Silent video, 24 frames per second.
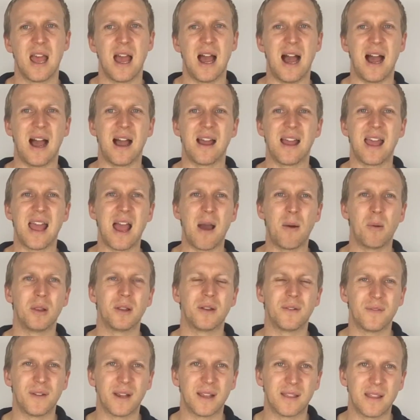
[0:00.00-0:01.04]
How will it
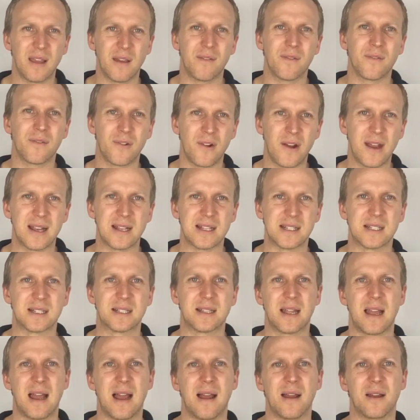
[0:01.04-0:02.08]
affect their friends